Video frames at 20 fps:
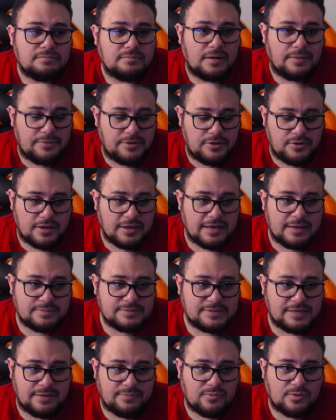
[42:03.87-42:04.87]
I mean, you can keep
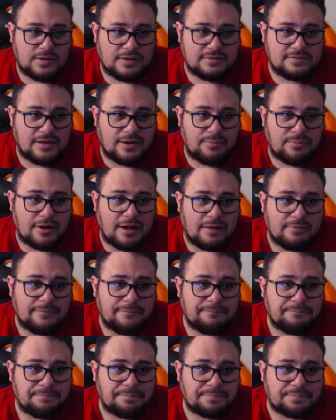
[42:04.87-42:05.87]
saying more. That's not a
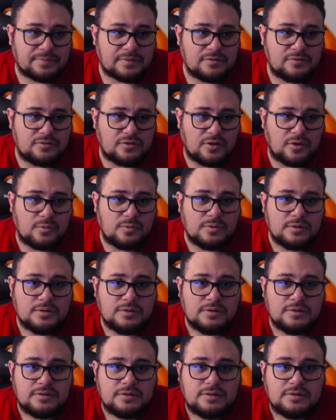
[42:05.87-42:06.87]
problem. So,
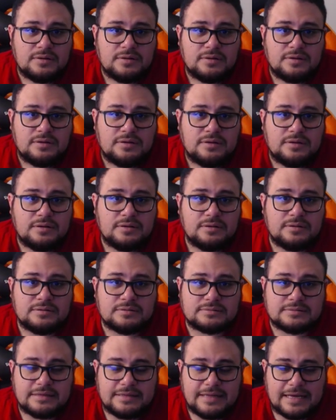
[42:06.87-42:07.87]

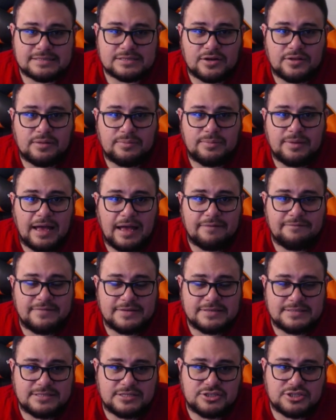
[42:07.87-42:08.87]
the next card that we have
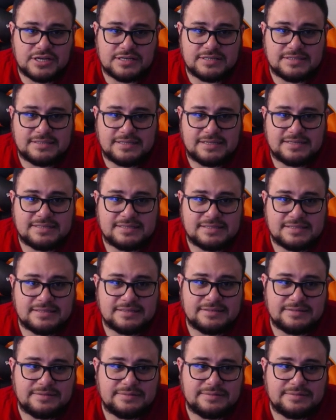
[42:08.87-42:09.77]
is the Justice.